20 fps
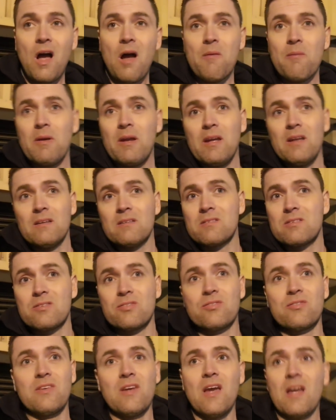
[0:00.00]
I mean,
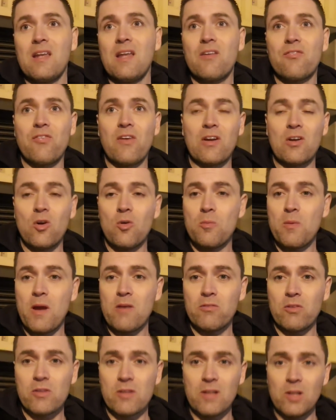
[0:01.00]
yeah, the FA Cup
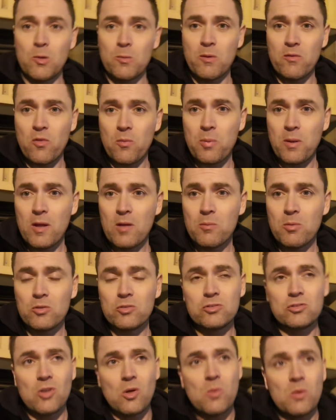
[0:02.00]
may have lost a little bit of appeal,
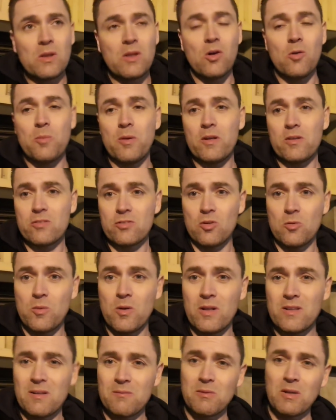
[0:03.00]
but show a little bit of
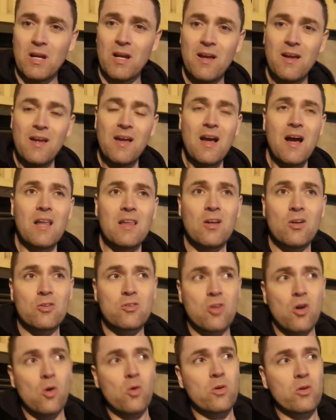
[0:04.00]
summer, and then we get a
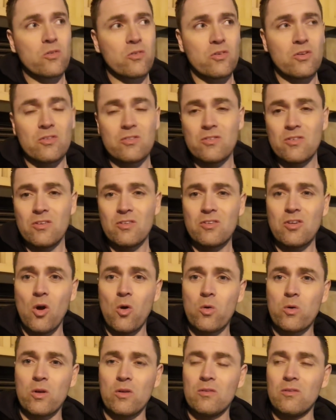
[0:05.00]
little
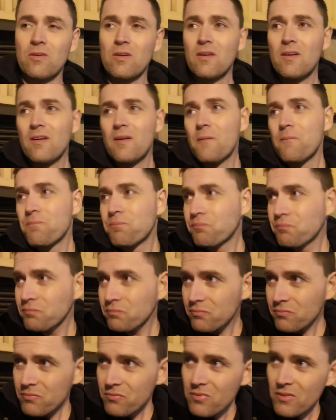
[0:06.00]
token
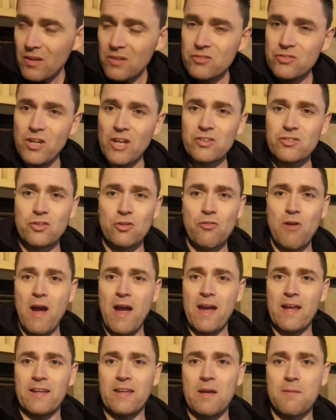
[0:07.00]
gesture
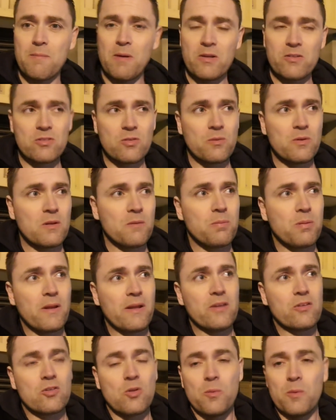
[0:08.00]
right at the end by some of the
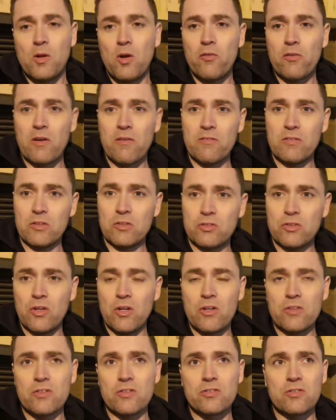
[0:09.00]
players coming over, giving the
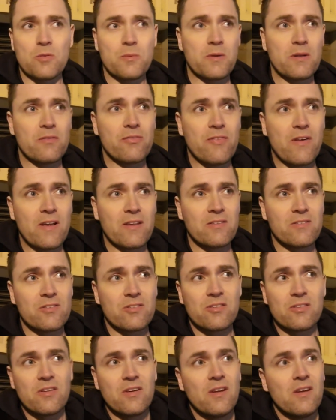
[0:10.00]
shirts to some of the
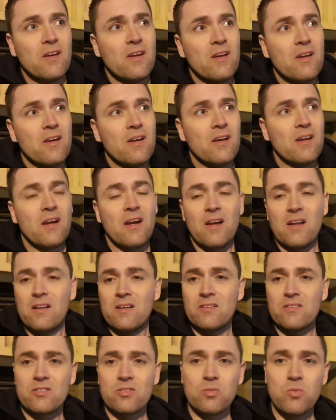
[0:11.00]
fans.
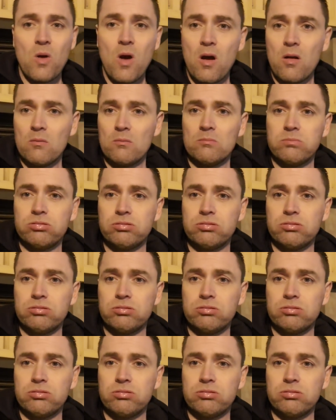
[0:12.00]
And what,